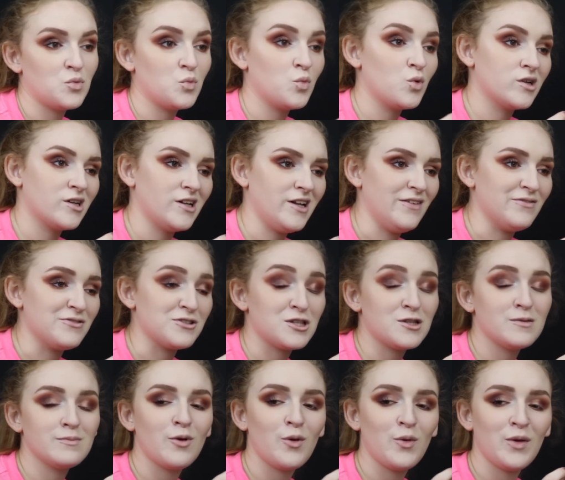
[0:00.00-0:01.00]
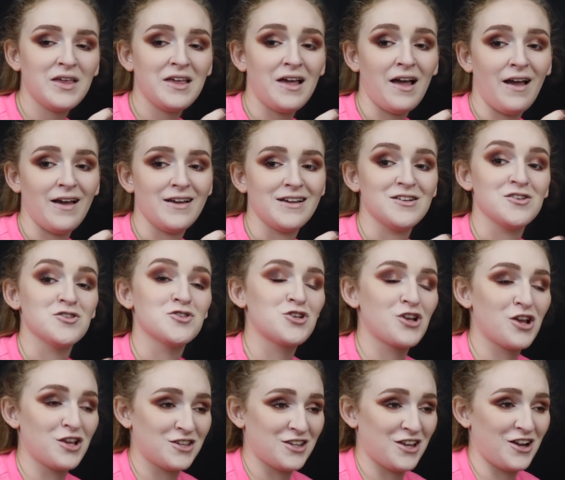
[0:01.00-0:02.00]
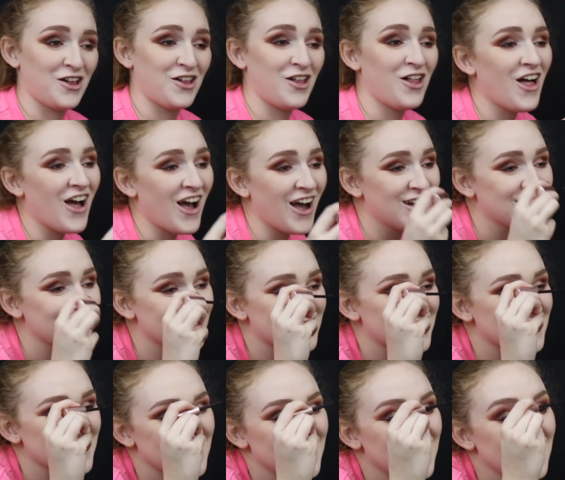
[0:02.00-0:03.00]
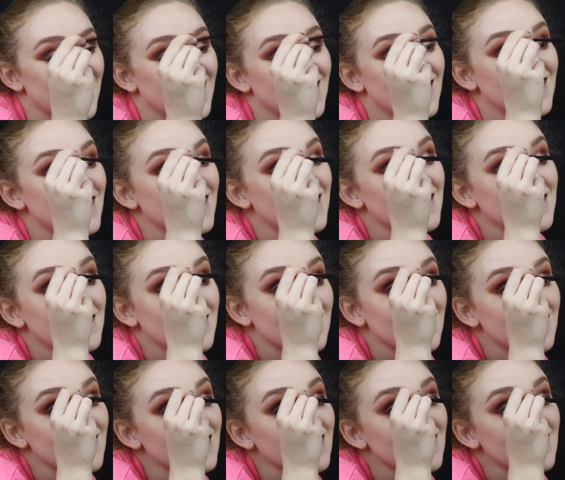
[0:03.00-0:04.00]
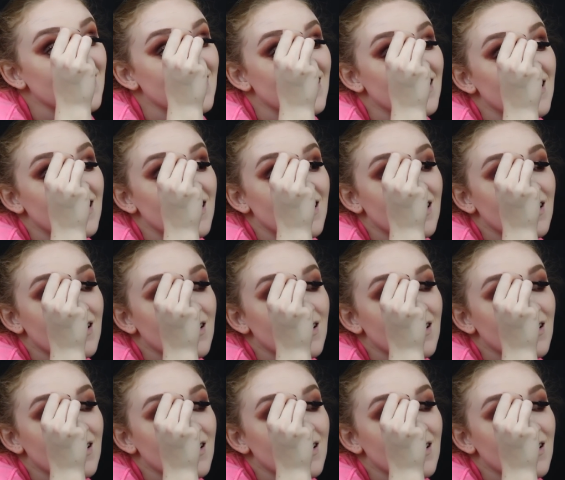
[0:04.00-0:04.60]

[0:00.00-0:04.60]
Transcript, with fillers: We're gonna have a smoky eye and just gloss. I mean, I could pick a different one.